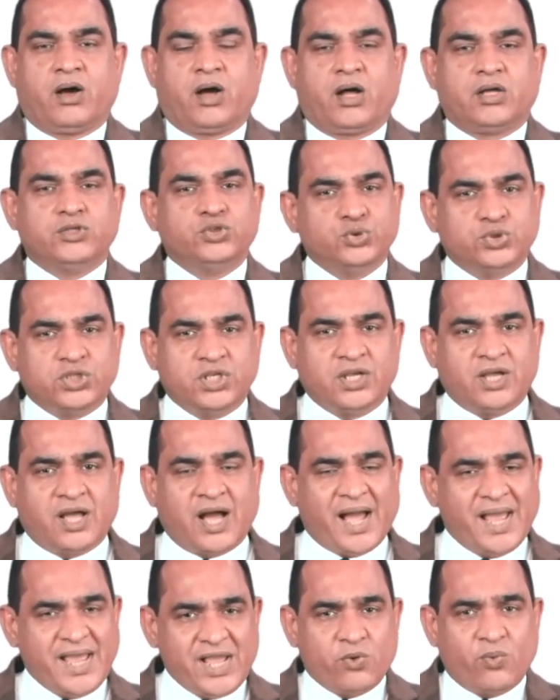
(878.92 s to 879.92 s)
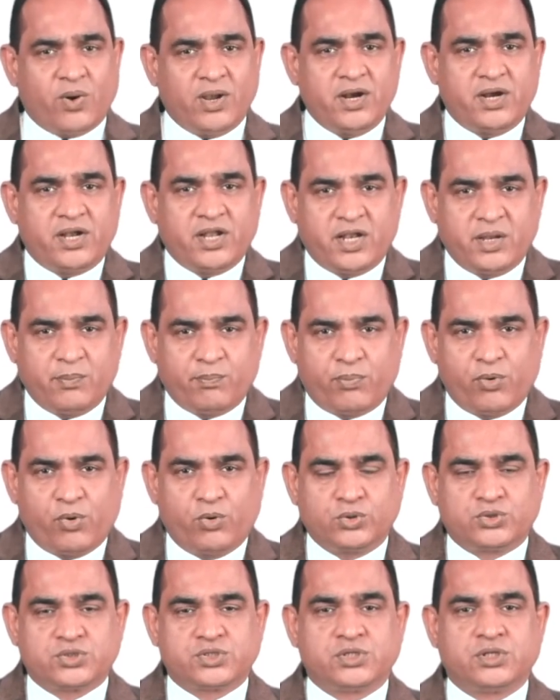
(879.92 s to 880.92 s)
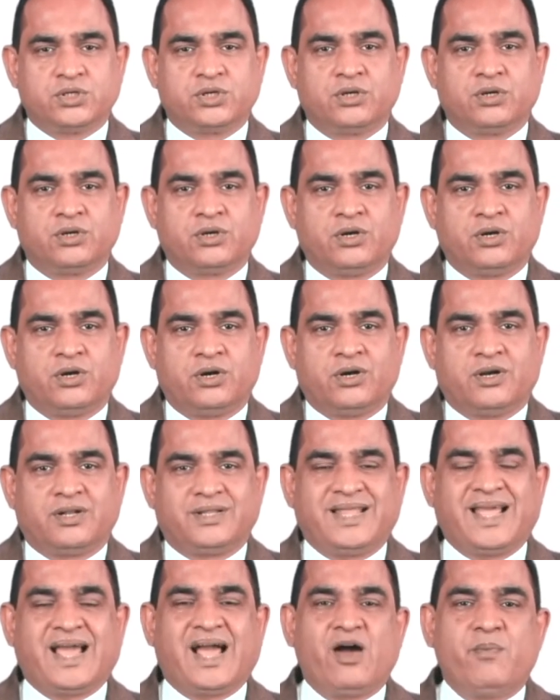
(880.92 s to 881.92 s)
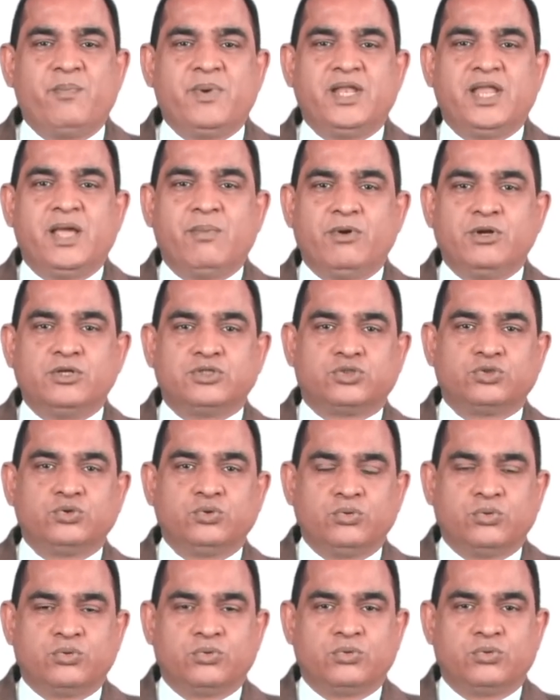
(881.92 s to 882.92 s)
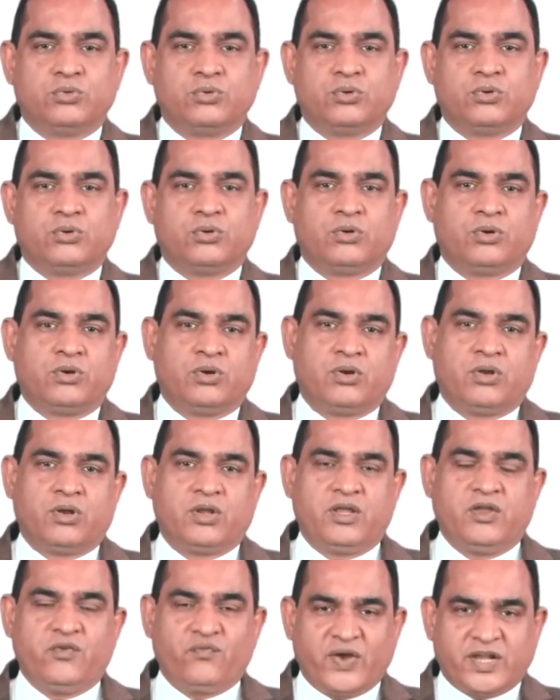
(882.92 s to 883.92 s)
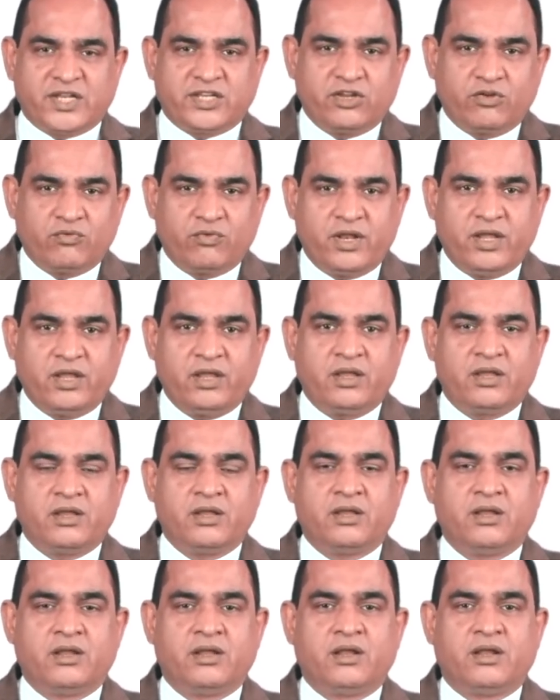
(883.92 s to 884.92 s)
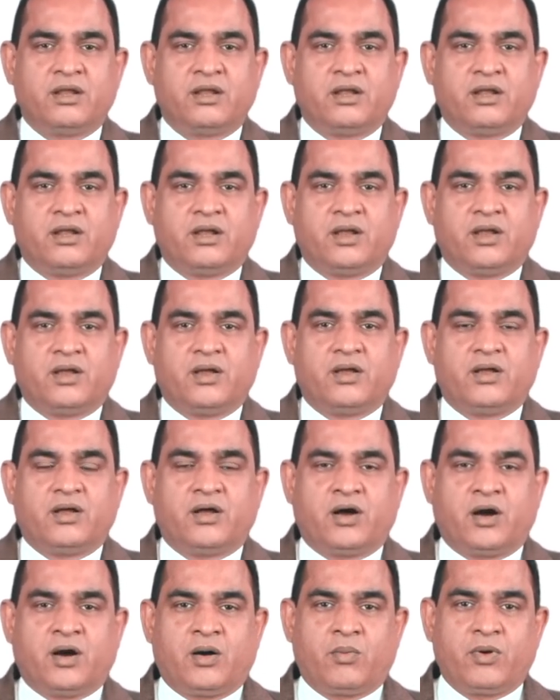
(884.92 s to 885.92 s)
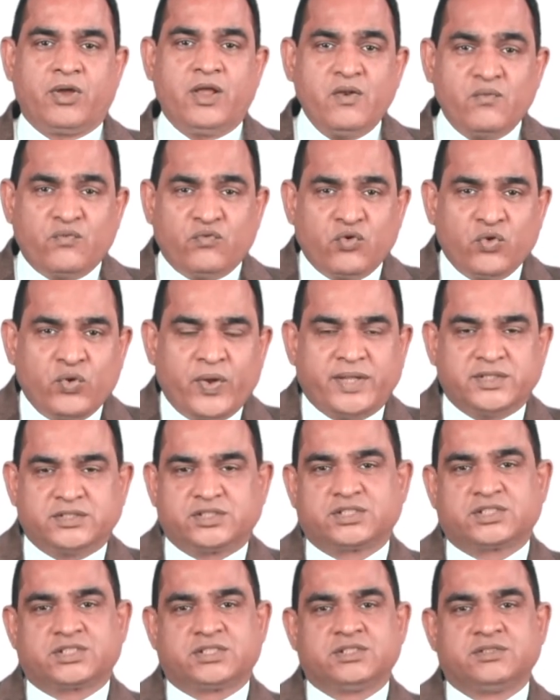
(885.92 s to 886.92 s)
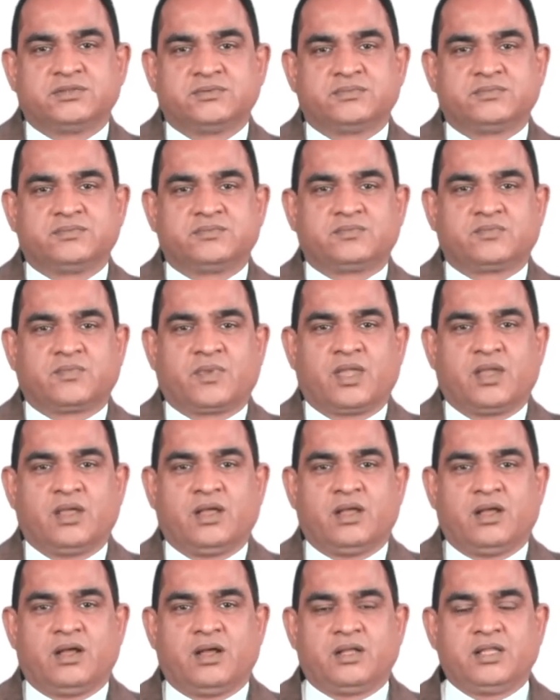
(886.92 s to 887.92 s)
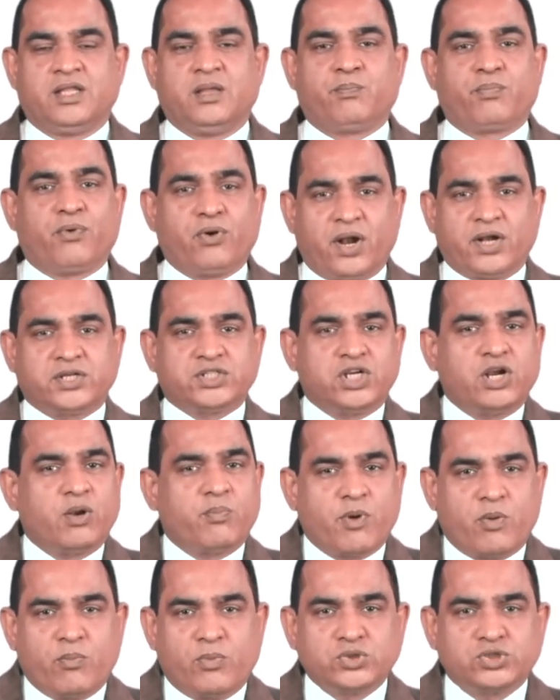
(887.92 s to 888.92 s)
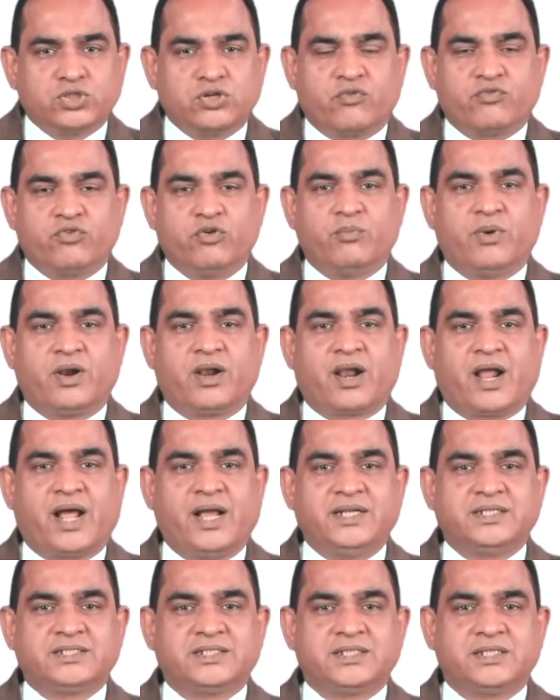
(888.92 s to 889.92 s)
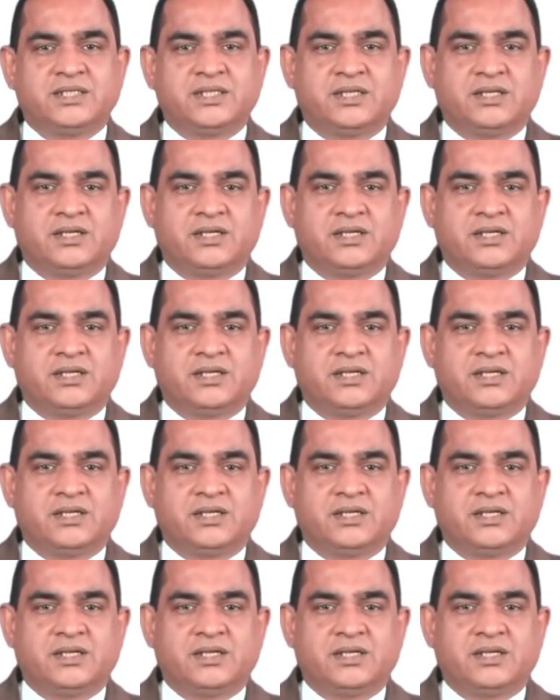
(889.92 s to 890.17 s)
using high quality reports, they have been able to effectively influence the protection and promotion of human rights